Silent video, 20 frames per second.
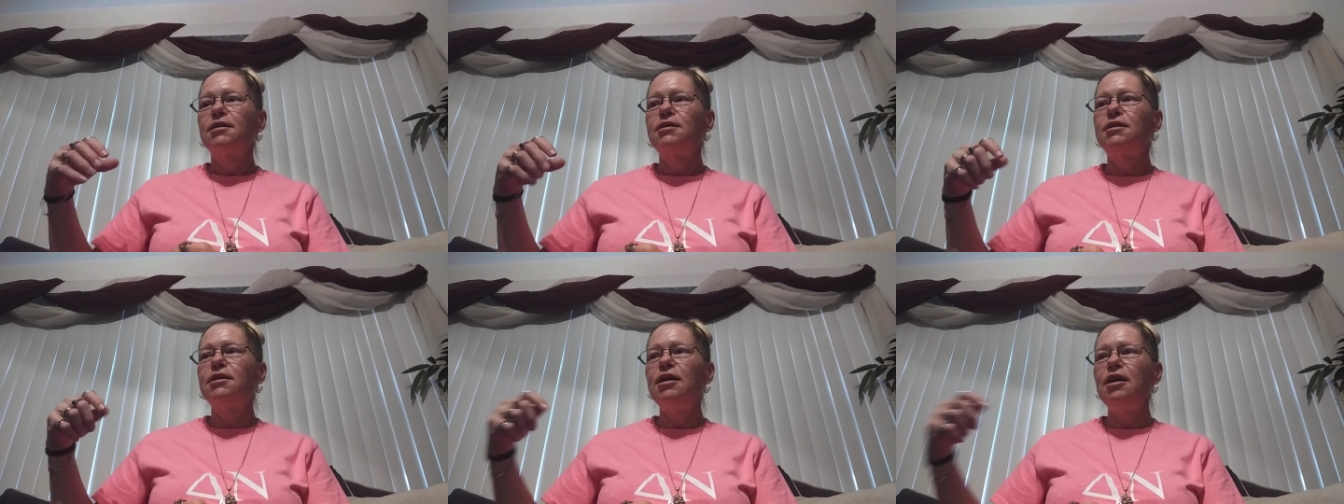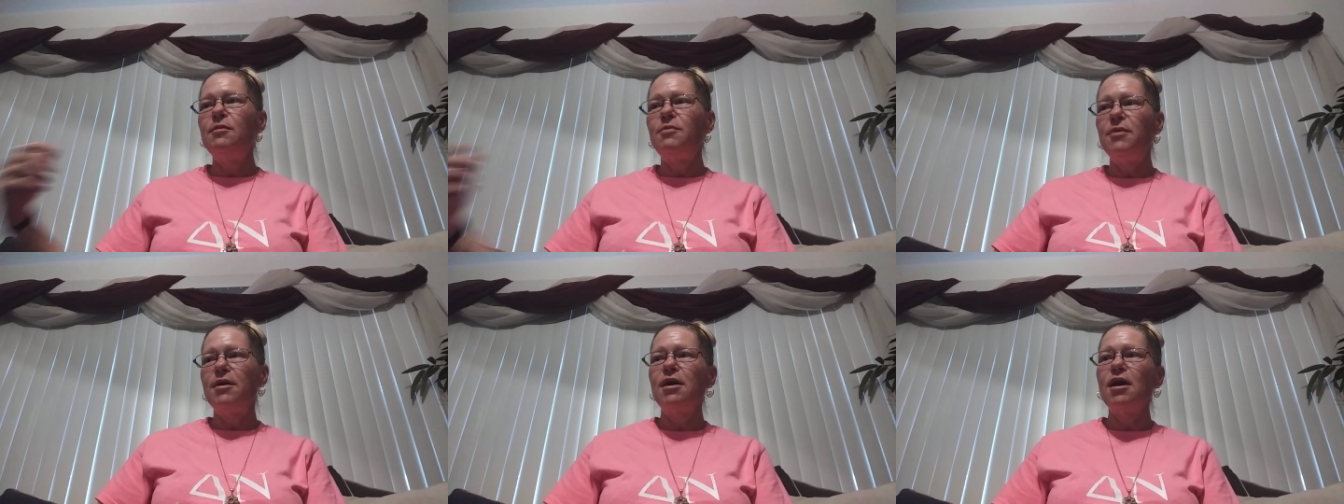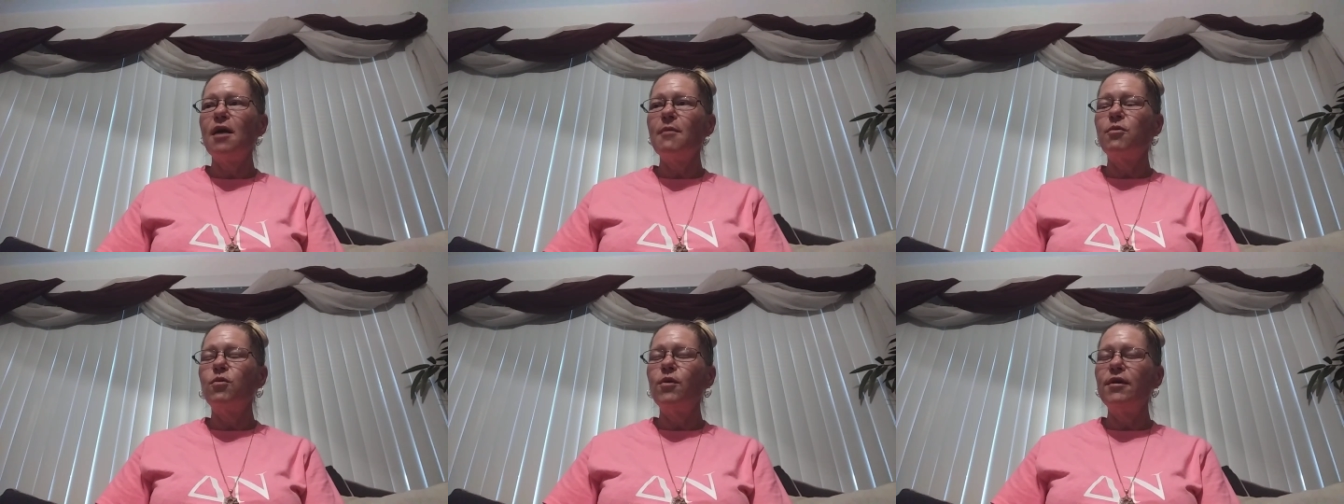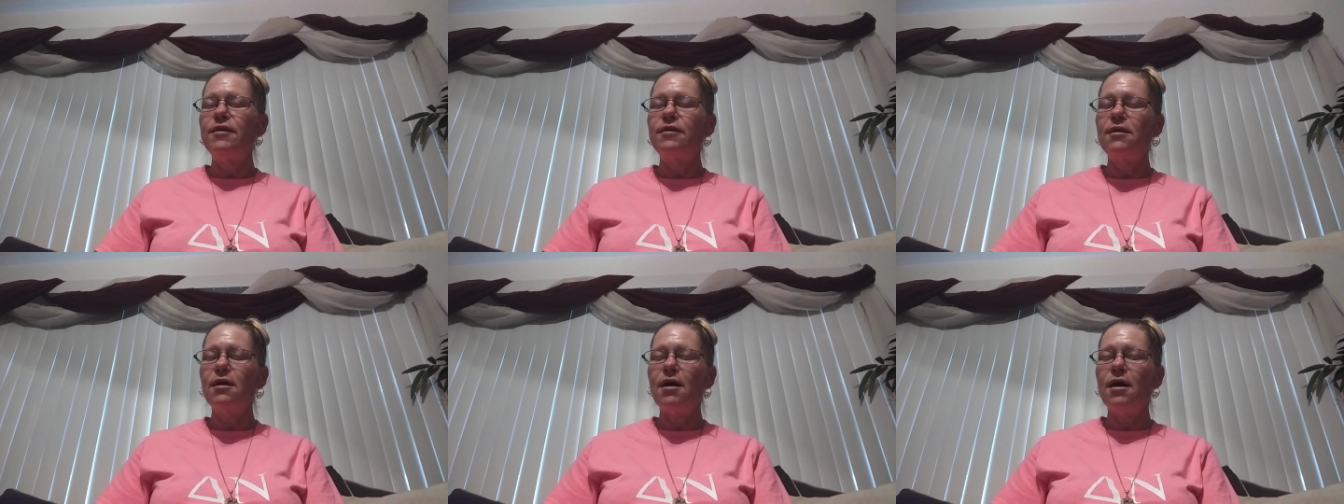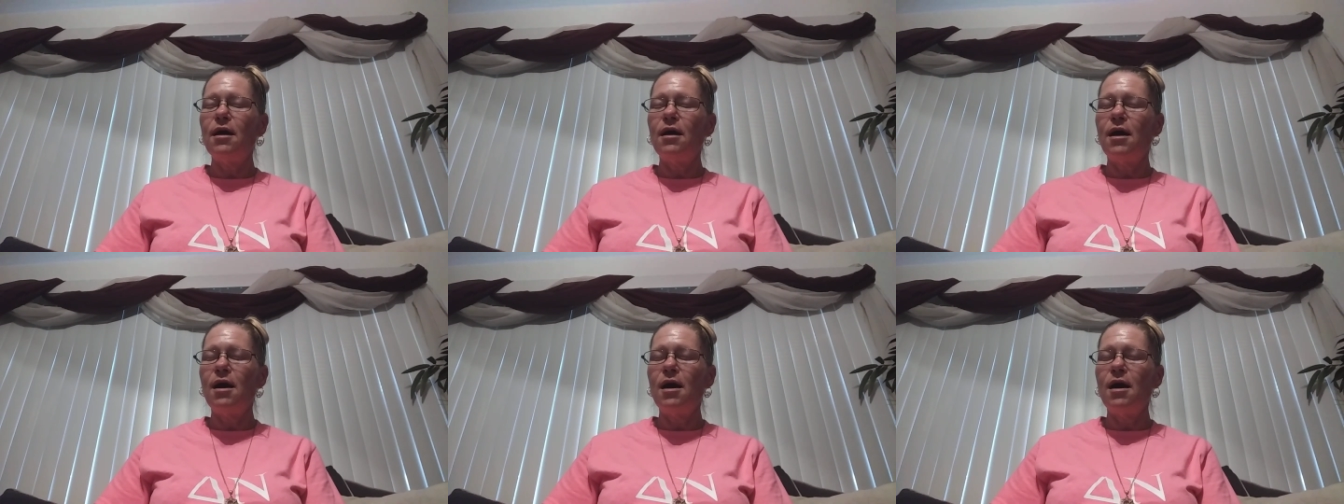Keeping up with
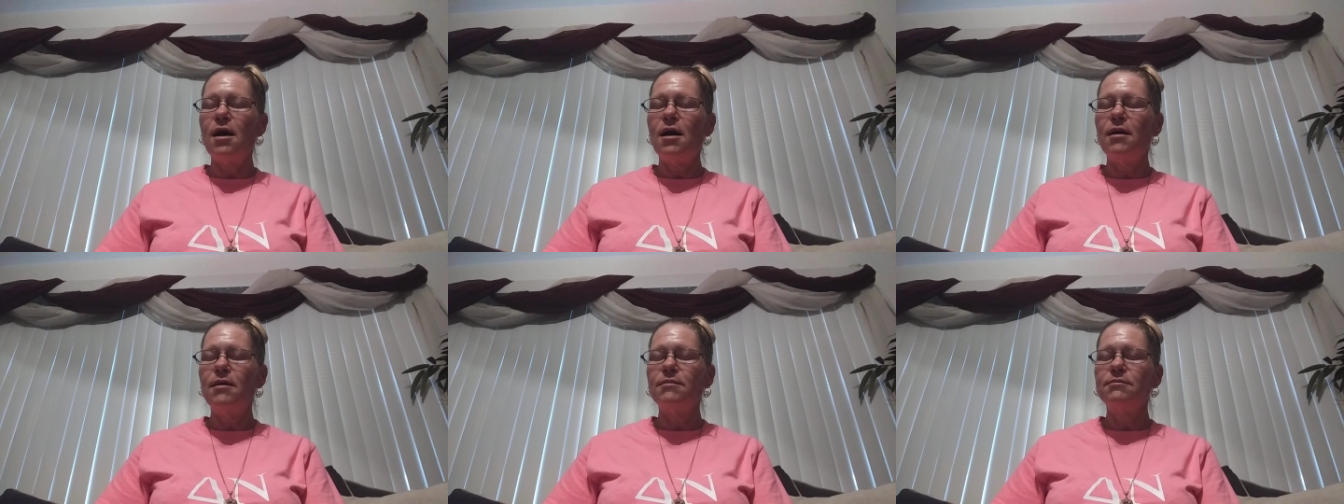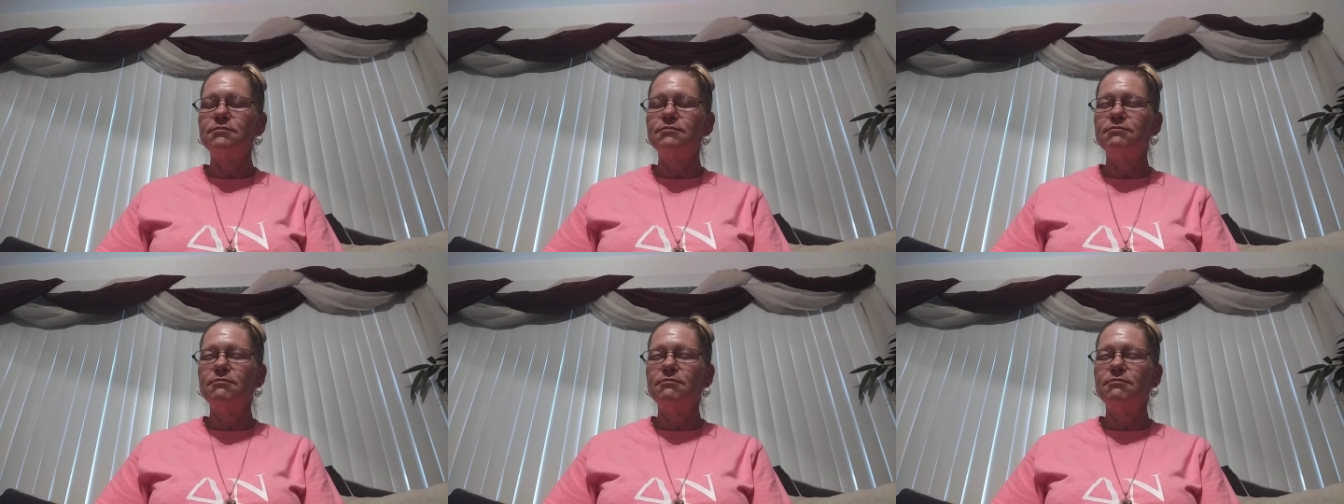um,